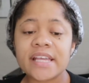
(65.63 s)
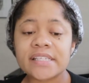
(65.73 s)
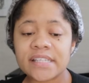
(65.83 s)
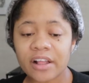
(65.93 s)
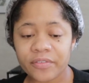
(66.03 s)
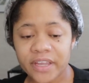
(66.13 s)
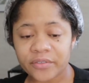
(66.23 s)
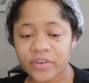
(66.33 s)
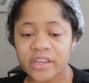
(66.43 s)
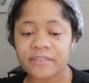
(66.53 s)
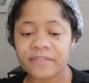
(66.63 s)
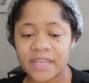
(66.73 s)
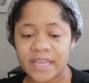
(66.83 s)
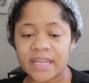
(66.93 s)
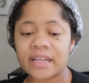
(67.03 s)
Sulfate free,
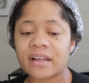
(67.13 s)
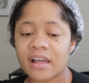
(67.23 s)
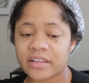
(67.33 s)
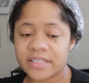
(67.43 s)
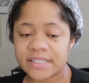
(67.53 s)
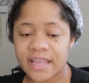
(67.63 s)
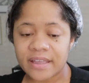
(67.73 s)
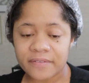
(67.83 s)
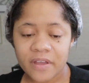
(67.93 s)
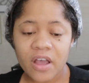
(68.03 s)
vegan, and color safe.